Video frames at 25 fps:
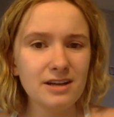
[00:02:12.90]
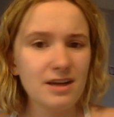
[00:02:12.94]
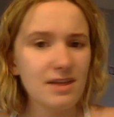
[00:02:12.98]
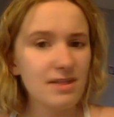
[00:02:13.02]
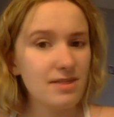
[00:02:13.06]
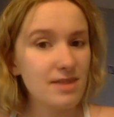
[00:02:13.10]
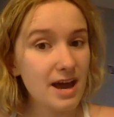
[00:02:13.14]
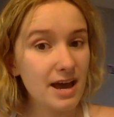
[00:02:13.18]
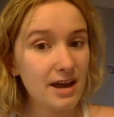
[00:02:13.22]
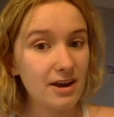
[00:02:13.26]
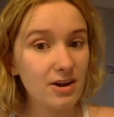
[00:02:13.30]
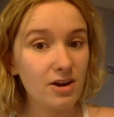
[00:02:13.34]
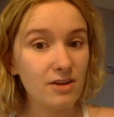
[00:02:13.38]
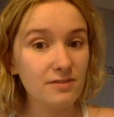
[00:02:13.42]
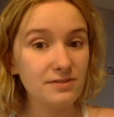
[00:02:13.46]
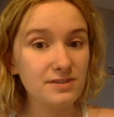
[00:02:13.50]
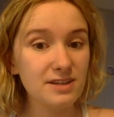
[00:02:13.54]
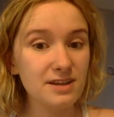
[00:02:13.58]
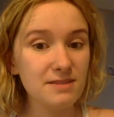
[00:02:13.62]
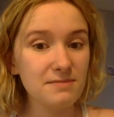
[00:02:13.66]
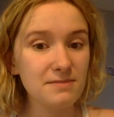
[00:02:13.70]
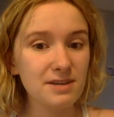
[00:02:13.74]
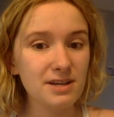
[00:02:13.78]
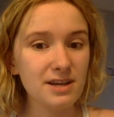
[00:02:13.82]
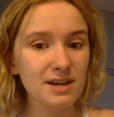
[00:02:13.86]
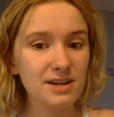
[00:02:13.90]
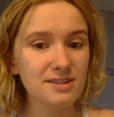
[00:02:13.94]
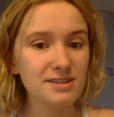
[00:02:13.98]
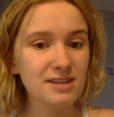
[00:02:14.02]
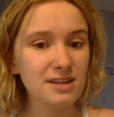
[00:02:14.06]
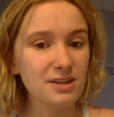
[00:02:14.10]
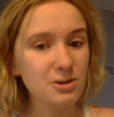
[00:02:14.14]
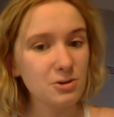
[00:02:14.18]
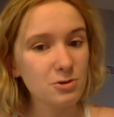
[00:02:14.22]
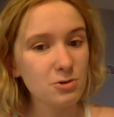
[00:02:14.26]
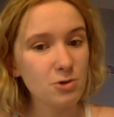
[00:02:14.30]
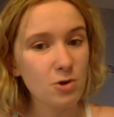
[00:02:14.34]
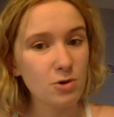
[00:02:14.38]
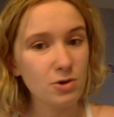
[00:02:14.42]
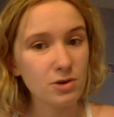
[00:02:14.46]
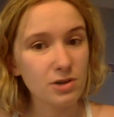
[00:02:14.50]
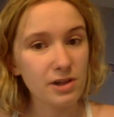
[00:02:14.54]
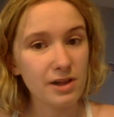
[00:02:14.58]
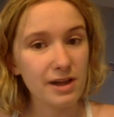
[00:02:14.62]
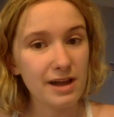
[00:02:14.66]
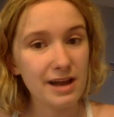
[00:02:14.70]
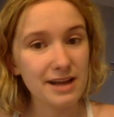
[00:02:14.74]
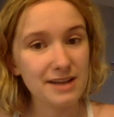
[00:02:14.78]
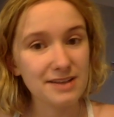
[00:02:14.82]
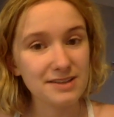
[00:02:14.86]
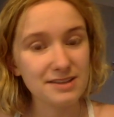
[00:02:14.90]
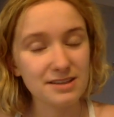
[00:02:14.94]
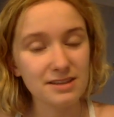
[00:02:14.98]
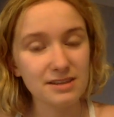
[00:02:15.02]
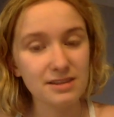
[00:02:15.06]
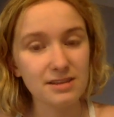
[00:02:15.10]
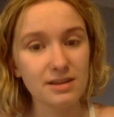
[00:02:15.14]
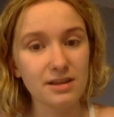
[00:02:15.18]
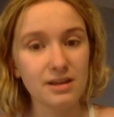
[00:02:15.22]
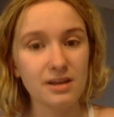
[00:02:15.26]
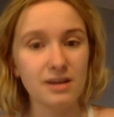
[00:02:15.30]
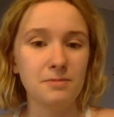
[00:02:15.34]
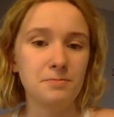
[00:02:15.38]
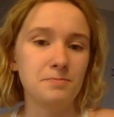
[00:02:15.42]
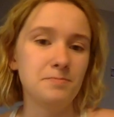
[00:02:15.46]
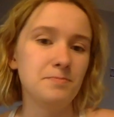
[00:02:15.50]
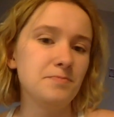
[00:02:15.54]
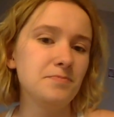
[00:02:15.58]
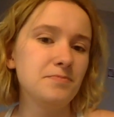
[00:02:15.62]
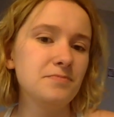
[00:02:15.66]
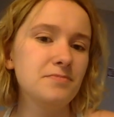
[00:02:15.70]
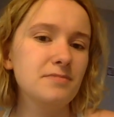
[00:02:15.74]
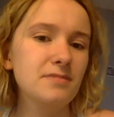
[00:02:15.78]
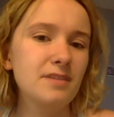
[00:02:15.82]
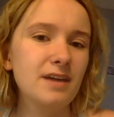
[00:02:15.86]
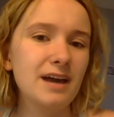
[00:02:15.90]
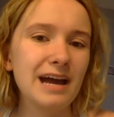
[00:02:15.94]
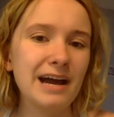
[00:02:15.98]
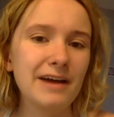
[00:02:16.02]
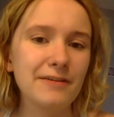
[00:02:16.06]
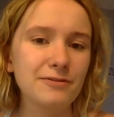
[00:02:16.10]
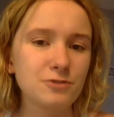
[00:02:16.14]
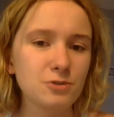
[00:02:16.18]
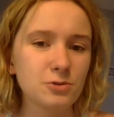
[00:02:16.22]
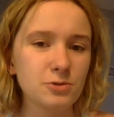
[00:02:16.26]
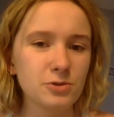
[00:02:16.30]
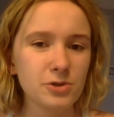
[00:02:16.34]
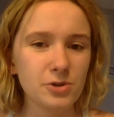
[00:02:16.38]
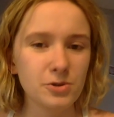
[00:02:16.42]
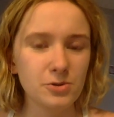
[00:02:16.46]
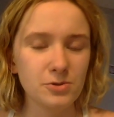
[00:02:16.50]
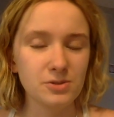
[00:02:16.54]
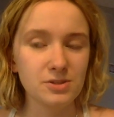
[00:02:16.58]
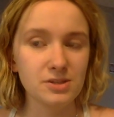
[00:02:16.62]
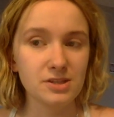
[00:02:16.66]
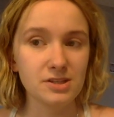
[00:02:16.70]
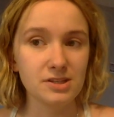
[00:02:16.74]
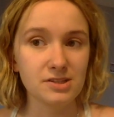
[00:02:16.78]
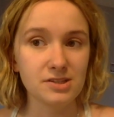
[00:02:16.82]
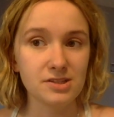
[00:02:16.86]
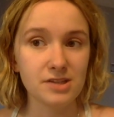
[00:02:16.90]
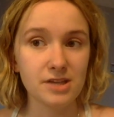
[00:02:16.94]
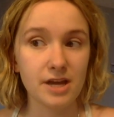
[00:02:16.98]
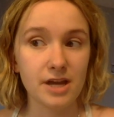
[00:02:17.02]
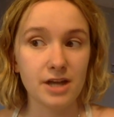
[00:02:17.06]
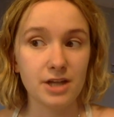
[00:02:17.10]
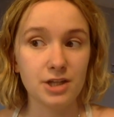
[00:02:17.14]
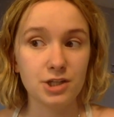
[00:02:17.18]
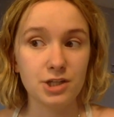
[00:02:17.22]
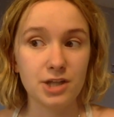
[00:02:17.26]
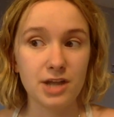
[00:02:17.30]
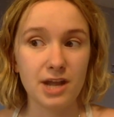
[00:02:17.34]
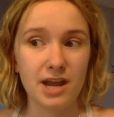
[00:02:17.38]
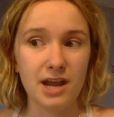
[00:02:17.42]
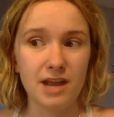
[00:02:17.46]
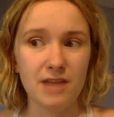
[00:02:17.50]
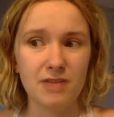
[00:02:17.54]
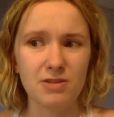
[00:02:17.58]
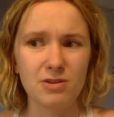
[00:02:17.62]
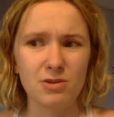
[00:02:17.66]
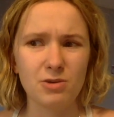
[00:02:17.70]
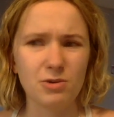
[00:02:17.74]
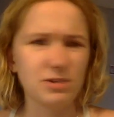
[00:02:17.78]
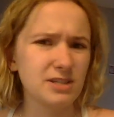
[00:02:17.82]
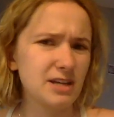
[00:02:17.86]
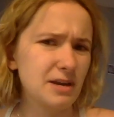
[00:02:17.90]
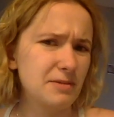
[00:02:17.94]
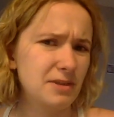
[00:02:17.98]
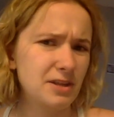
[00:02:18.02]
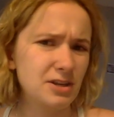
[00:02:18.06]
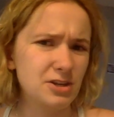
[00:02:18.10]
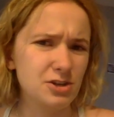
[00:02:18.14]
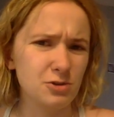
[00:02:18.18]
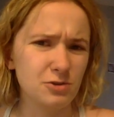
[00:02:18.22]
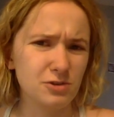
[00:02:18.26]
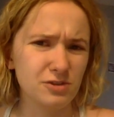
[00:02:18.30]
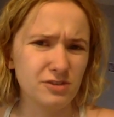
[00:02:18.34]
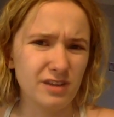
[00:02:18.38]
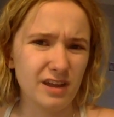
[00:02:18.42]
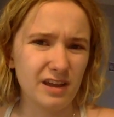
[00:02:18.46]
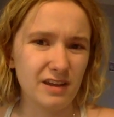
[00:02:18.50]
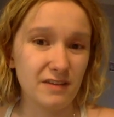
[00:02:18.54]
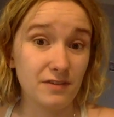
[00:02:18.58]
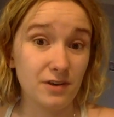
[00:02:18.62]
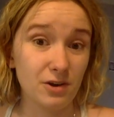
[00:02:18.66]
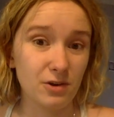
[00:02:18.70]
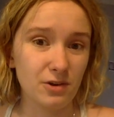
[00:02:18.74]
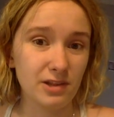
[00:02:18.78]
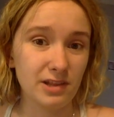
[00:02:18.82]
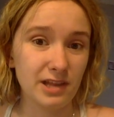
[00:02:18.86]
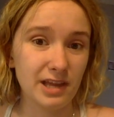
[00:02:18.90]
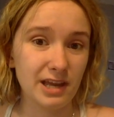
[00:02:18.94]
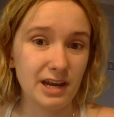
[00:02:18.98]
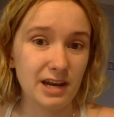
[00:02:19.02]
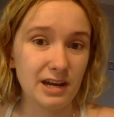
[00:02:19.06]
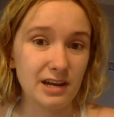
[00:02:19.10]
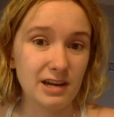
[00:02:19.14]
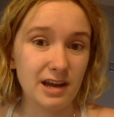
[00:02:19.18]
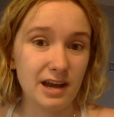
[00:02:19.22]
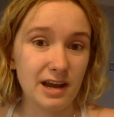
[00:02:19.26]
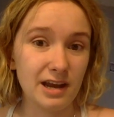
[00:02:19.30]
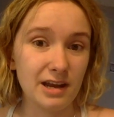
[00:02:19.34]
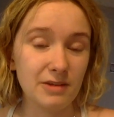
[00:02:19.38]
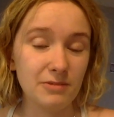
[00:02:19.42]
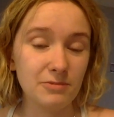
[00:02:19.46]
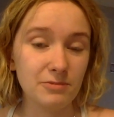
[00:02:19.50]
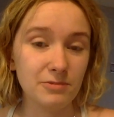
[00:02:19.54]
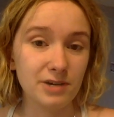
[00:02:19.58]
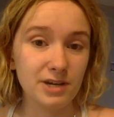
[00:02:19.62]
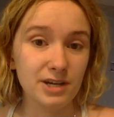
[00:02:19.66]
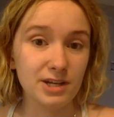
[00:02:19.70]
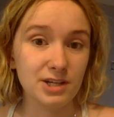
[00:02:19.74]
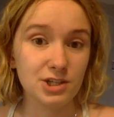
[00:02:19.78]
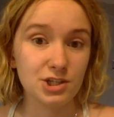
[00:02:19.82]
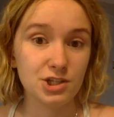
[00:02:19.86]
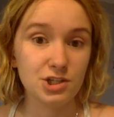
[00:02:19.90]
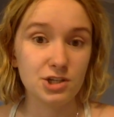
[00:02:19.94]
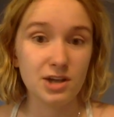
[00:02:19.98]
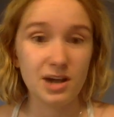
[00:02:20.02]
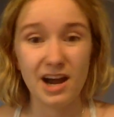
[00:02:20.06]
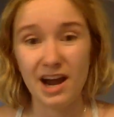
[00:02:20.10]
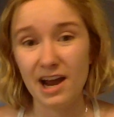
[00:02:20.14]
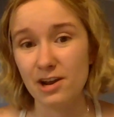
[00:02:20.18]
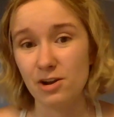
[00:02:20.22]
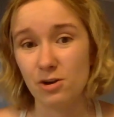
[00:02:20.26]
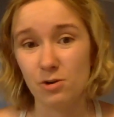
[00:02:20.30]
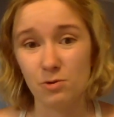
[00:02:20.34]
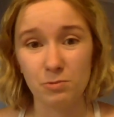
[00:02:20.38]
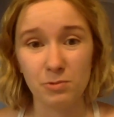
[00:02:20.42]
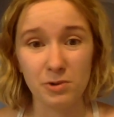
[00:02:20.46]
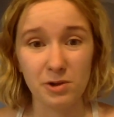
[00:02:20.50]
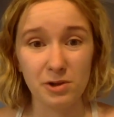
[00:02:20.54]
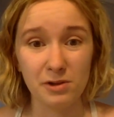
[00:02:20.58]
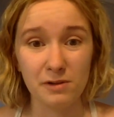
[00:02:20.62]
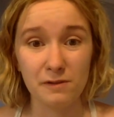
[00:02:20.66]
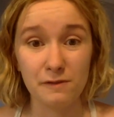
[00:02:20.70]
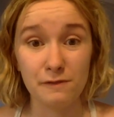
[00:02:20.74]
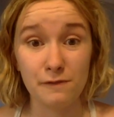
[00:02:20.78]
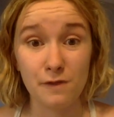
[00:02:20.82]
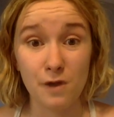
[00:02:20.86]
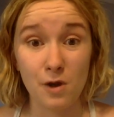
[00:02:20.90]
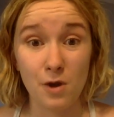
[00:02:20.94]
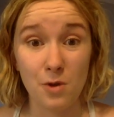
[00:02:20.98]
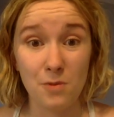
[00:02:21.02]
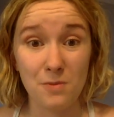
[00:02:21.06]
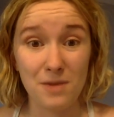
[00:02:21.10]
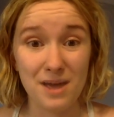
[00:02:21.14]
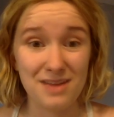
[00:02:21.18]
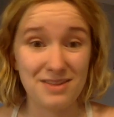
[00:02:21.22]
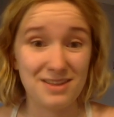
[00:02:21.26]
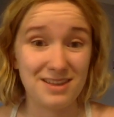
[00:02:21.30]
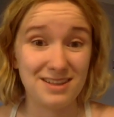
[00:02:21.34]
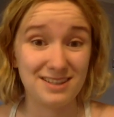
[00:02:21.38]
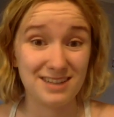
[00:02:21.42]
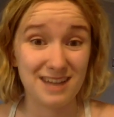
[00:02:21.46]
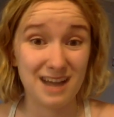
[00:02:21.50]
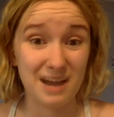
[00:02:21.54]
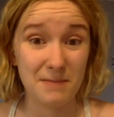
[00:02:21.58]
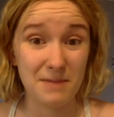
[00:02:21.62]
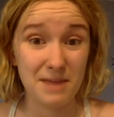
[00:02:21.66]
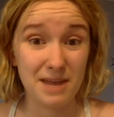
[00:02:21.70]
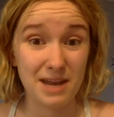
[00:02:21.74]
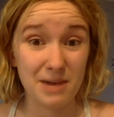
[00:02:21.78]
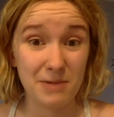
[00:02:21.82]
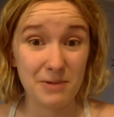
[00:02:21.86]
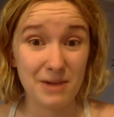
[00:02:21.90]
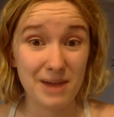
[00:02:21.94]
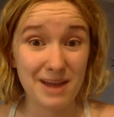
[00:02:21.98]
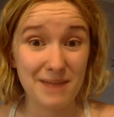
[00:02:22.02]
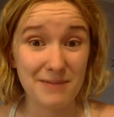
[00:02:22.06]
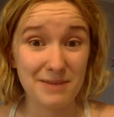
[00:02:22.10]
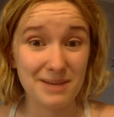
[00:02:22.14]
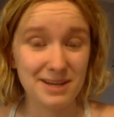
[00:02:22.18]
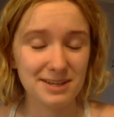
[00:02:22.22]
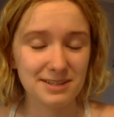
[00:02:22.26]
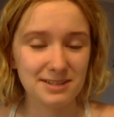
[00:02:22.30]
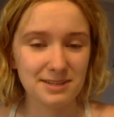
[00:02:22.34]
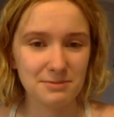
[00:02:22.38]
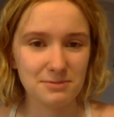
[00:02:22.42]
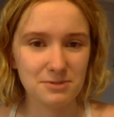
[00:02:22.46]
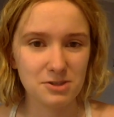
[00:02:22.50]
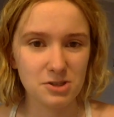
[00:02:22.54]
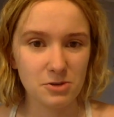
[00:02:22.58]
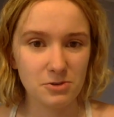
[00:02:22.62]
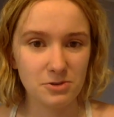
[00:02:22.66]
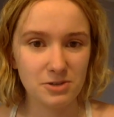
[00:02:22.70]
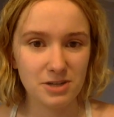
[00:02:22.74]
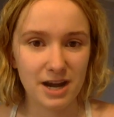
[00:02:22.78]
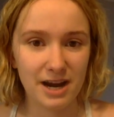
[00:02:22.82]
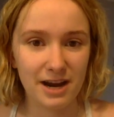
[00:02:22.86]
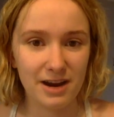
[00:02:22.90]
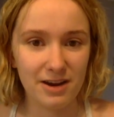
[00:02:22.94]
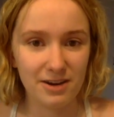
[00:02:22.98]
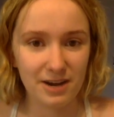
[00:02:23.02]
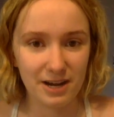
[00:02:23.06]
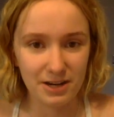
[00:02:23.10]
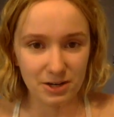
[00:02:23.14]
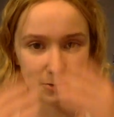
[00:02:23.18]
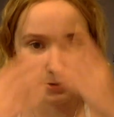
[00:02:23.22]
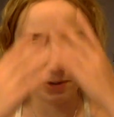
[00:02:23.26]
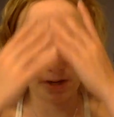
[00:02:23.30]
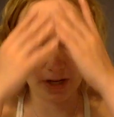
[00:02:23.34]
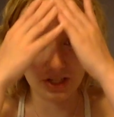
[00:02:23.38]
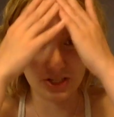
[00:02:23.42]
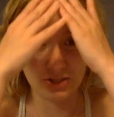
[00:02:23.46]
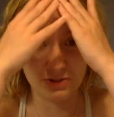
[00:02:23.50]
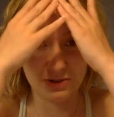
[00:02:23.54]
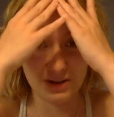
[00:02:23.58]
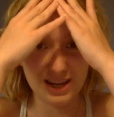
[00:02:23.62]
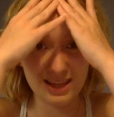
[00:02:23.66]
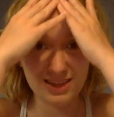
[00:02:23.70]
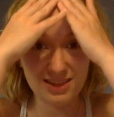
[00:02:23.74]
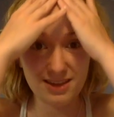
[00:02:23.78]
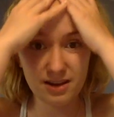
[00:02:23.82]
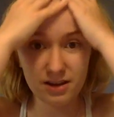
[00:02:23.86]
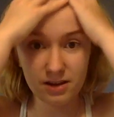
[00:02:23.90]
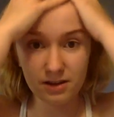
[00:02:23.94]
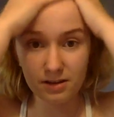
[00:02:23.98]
that often because they do go to class in the afternoons and such, and the only time they do is like very late at night, which I don't really film at that time anyway because I'm so tired I don't want to do anything.